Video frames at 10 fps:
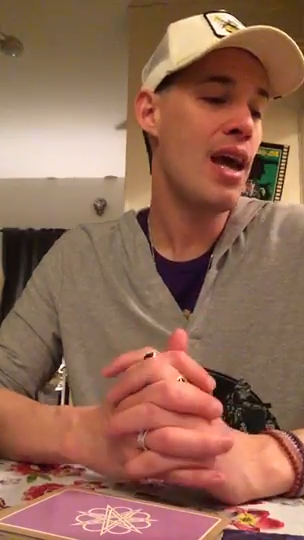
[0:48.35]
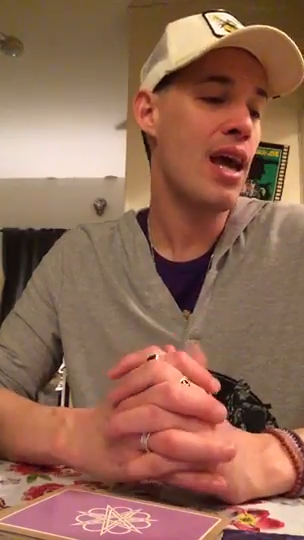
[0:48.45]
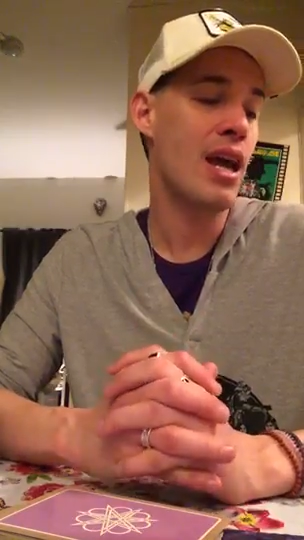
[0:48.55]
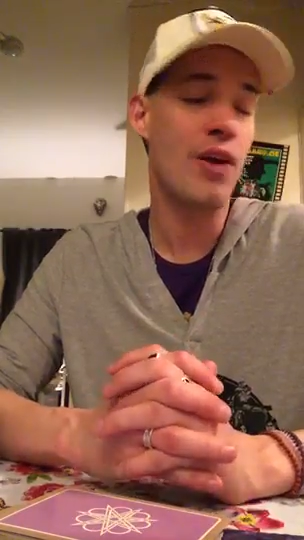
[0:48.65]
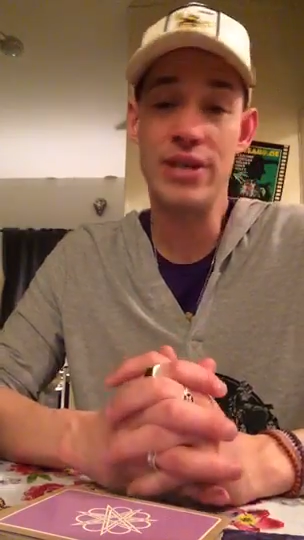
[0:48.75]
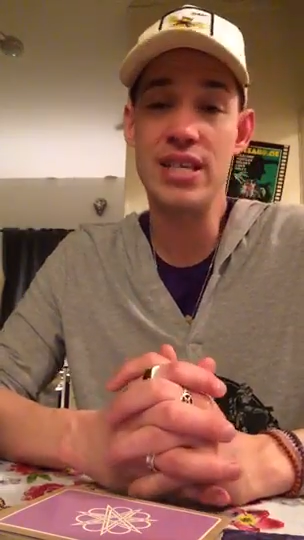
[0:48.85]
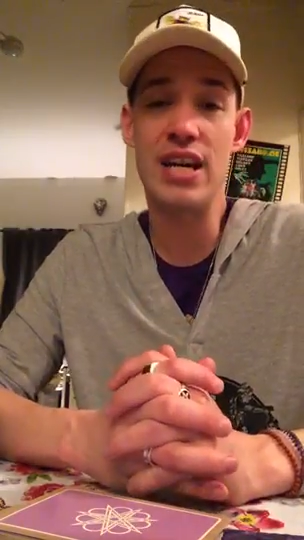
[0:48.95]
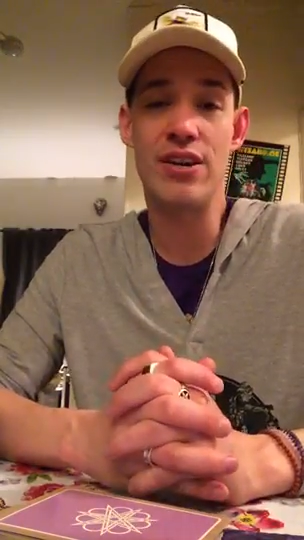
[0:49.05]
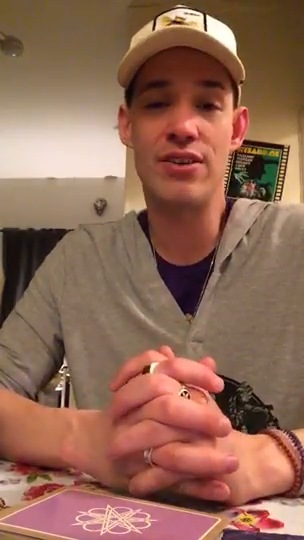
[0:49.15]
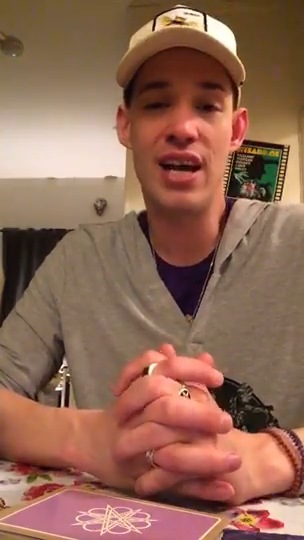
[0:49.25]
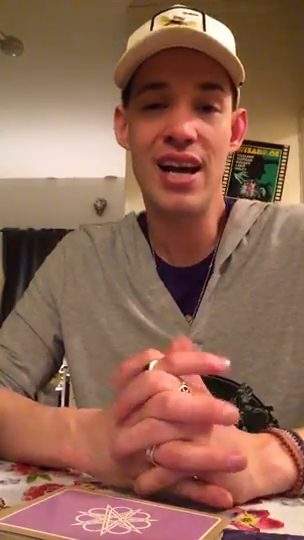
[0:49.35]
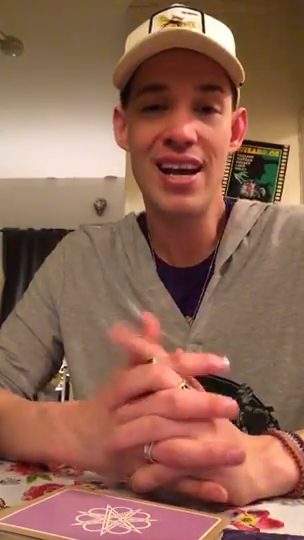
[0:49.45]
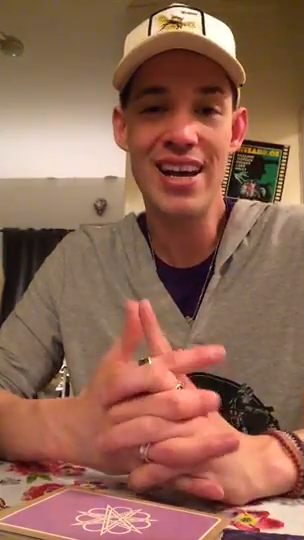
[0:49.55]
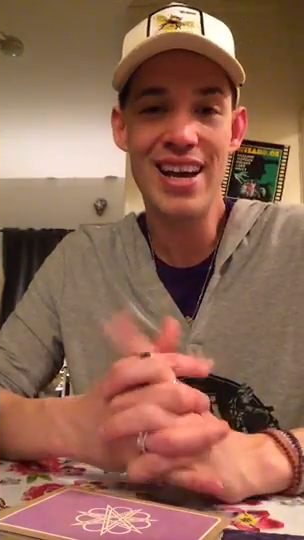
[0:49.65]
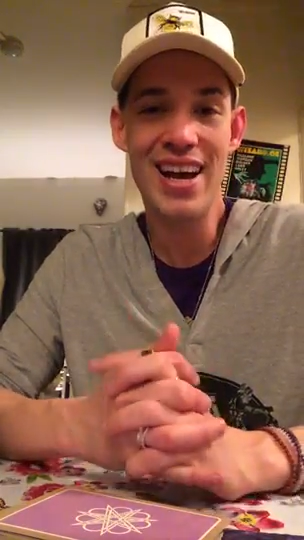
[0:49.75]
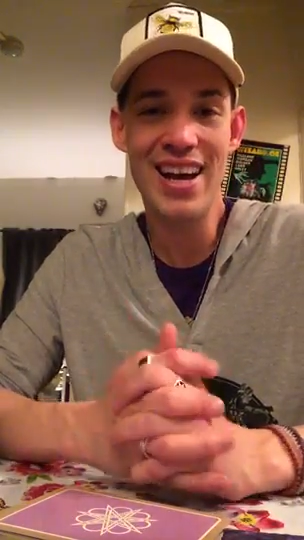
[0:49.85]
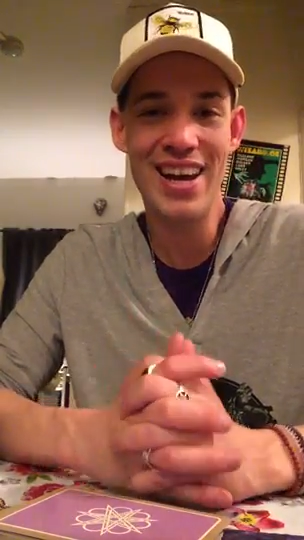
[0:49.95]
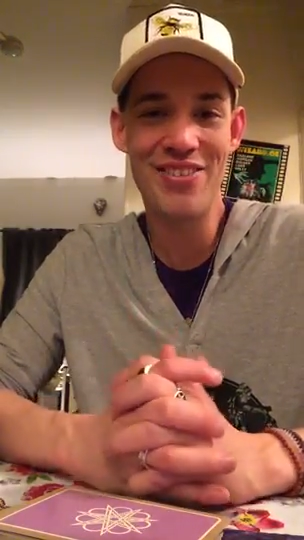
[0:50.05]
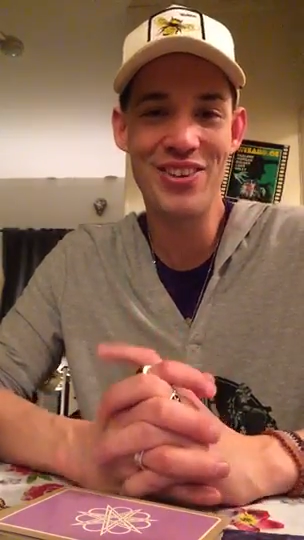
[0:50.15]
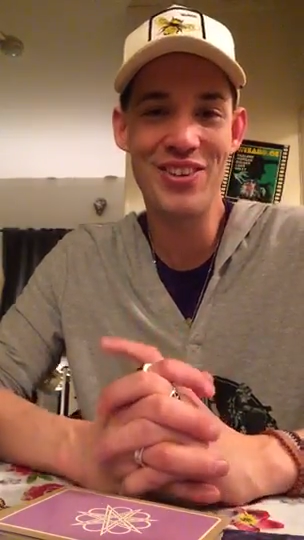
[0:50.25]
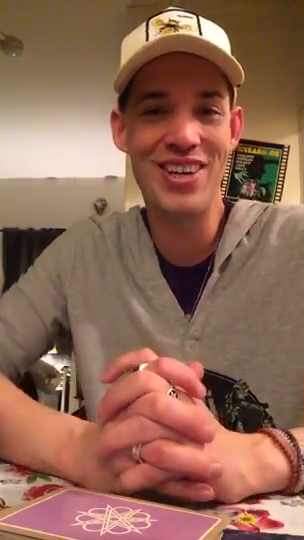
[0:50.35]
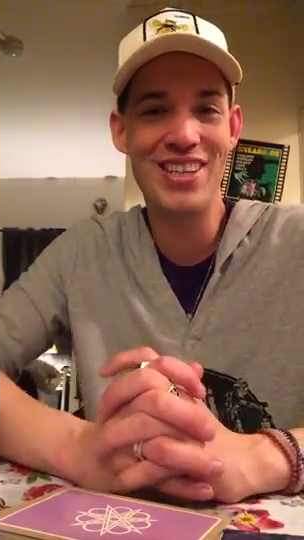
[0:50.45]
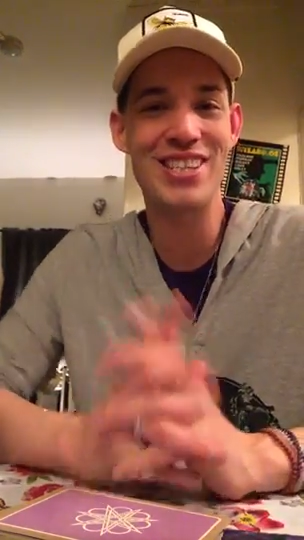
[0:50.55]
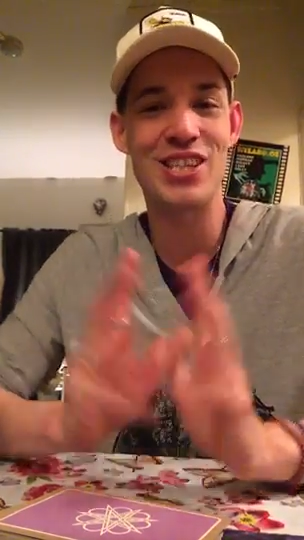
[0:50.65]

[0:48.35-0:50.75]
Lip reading: and I went down. Hi, everyone.